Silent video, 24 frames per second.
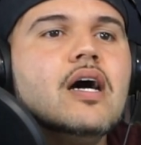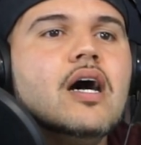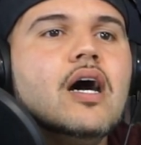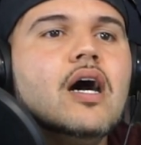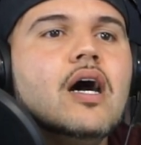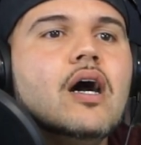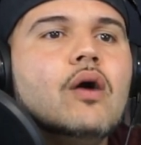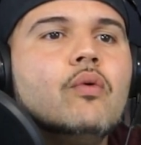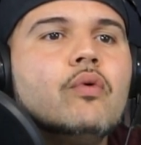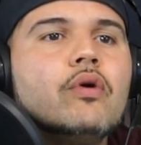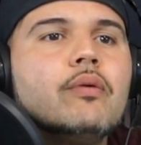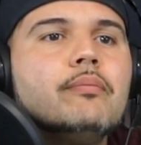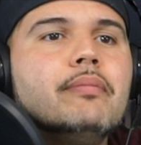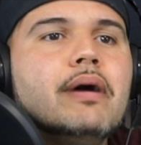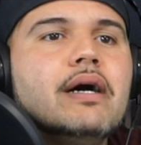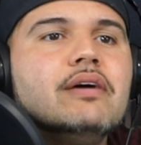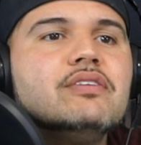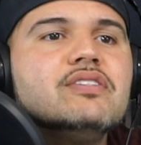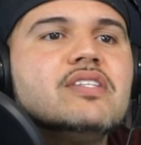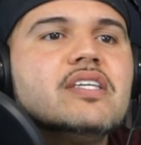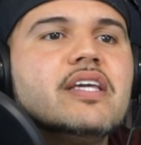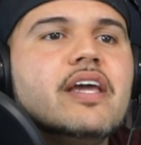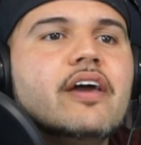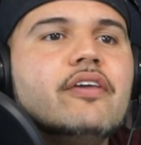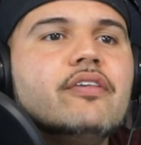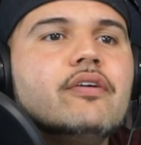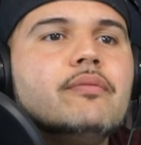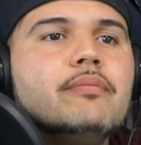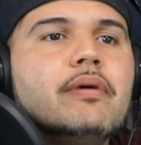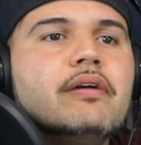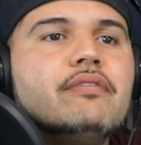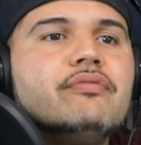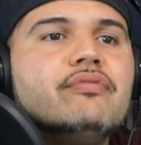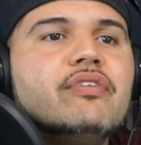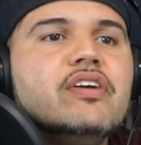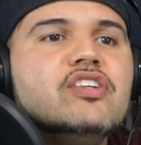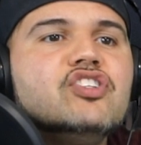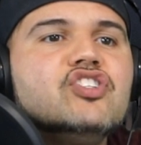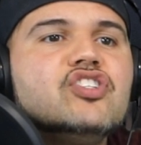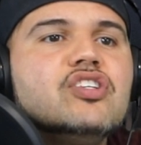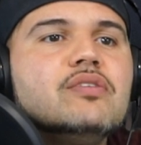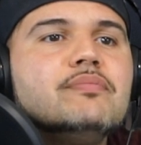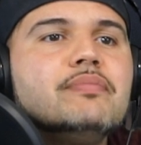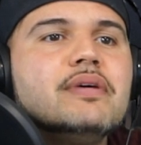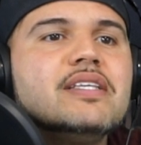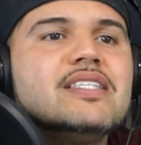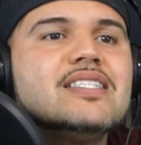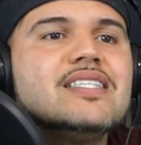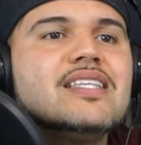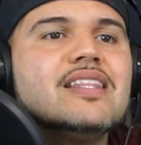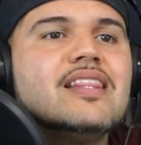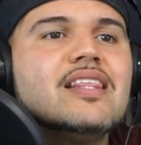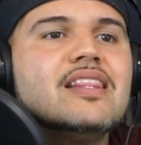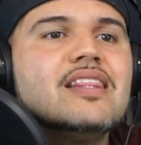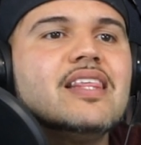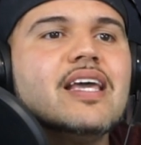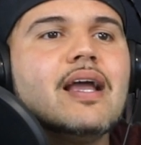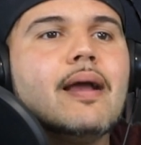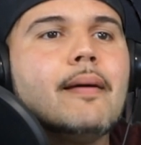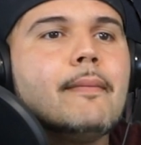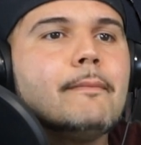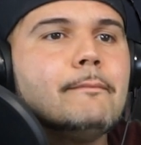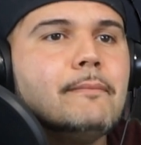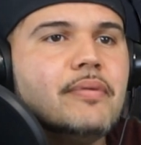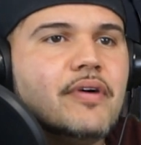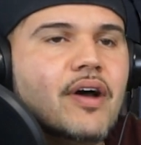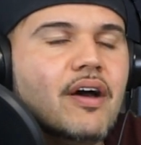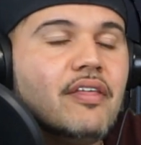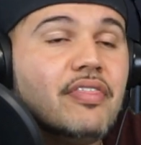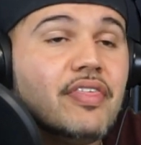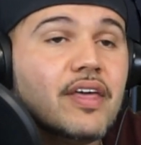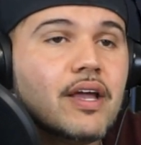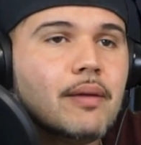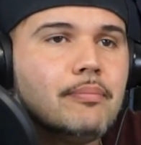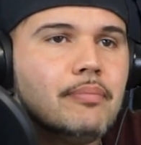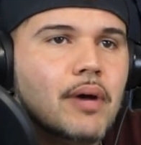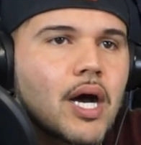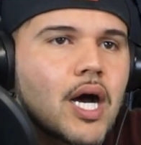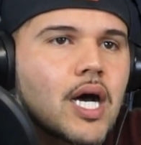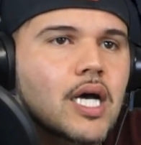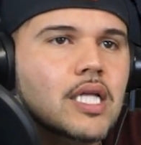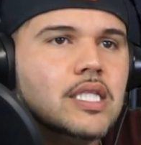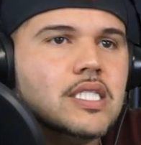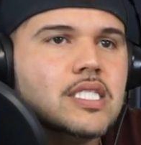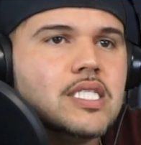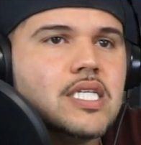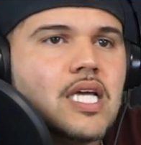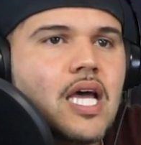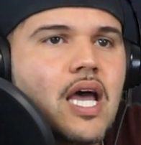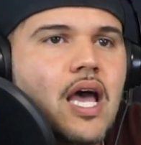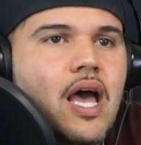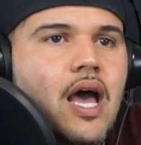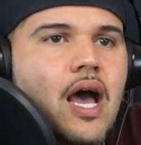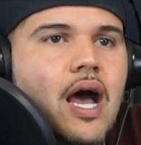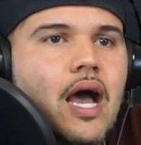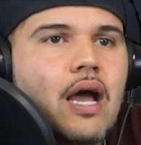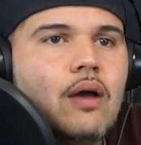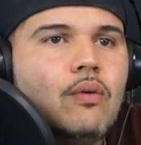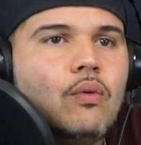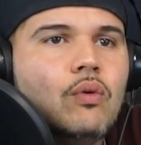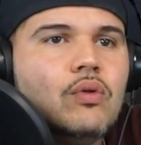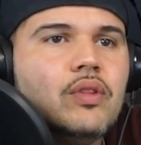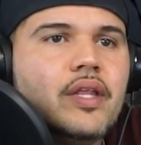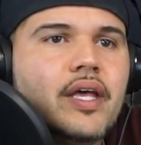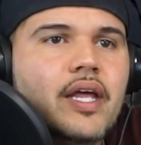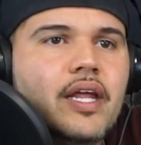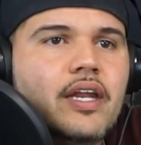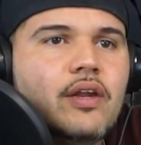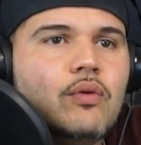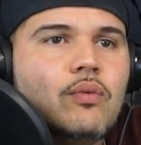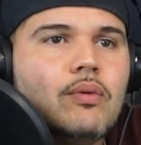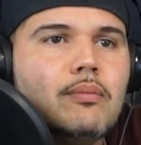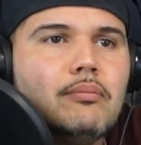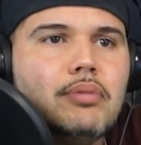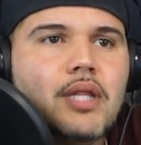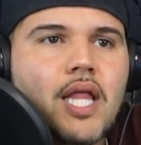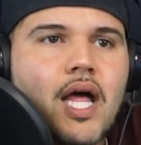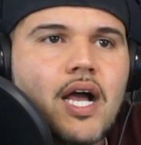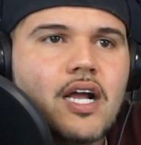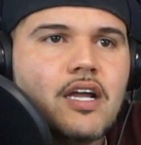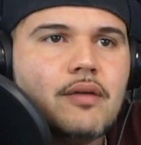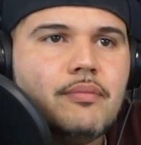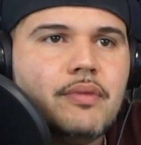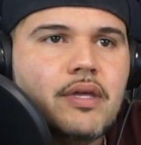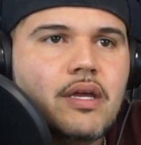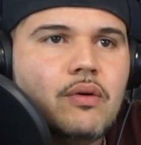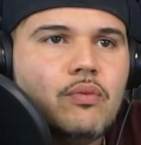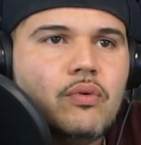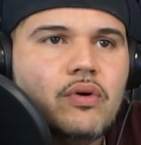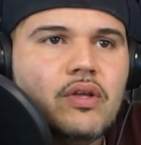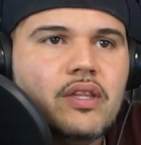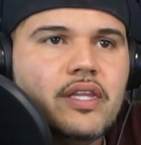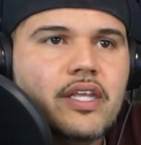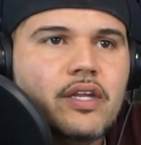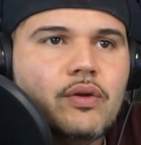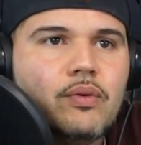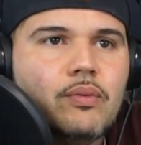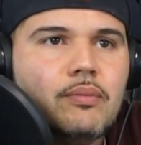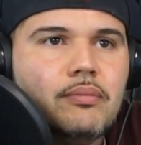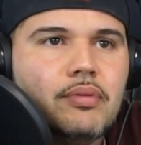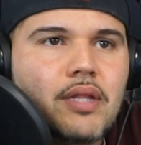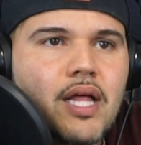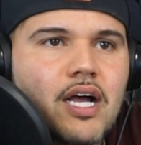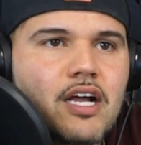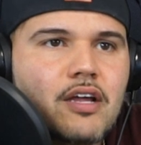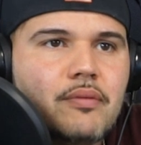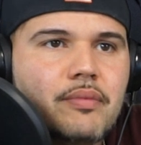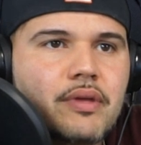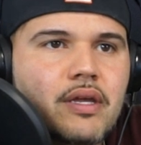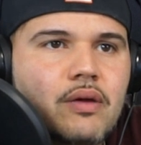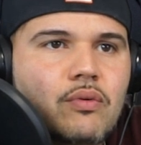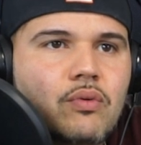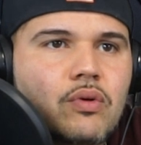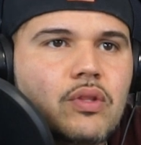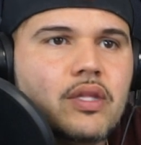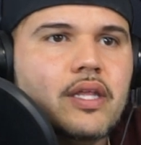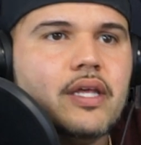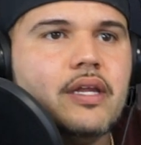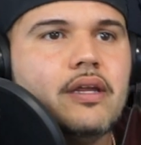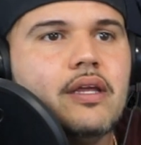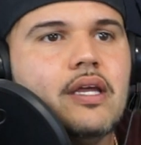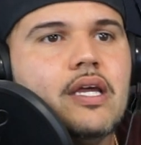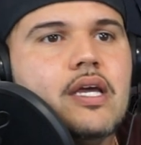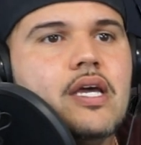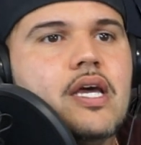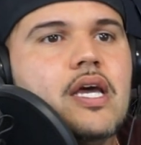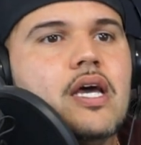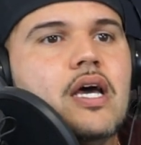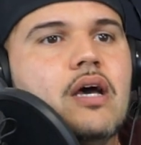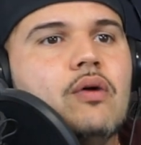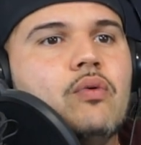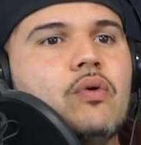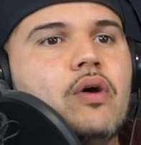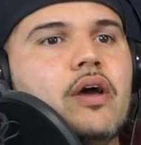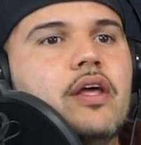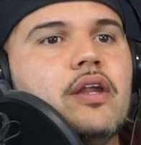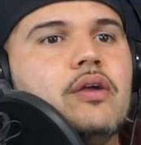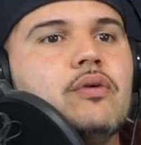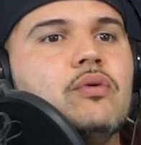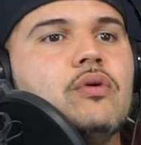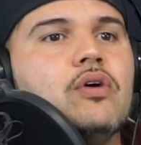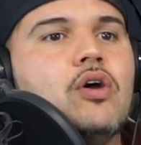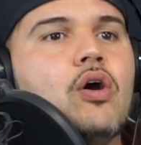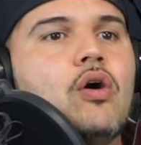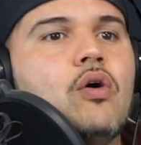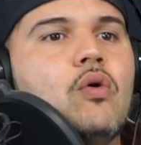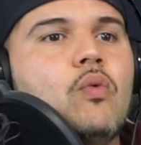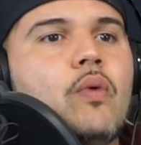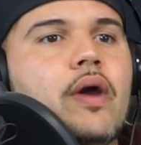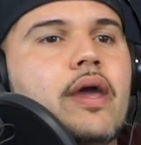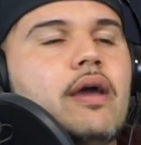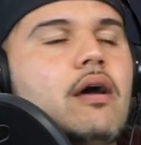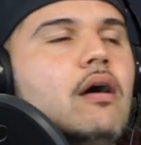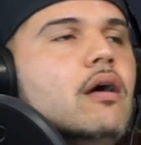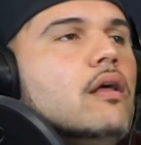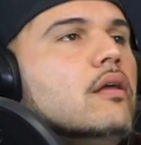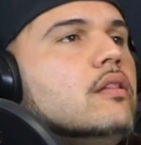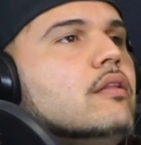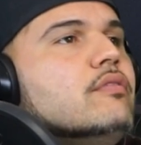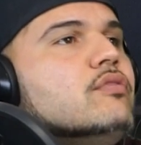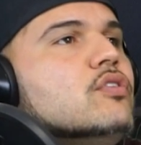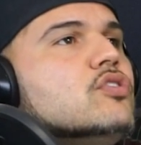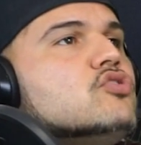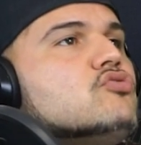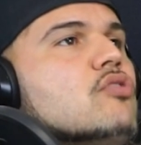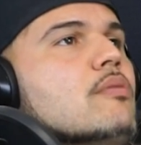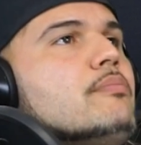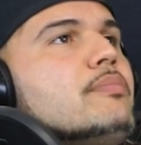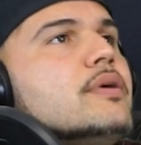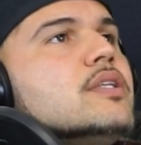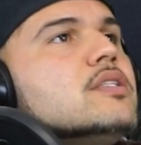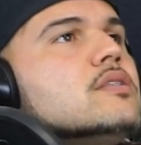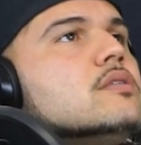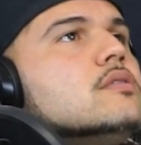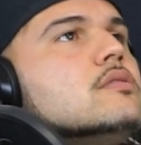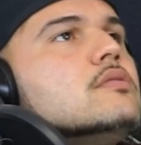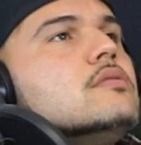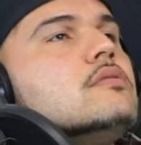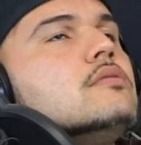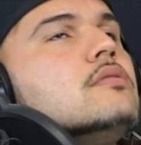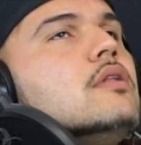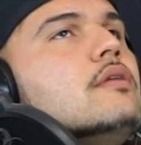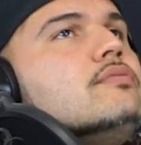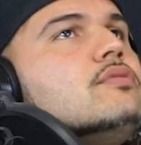We're bound together by friendship. It's a thick bond. I won't let anyone block me. Well, anyway, go away. Oh, I love the trumpets.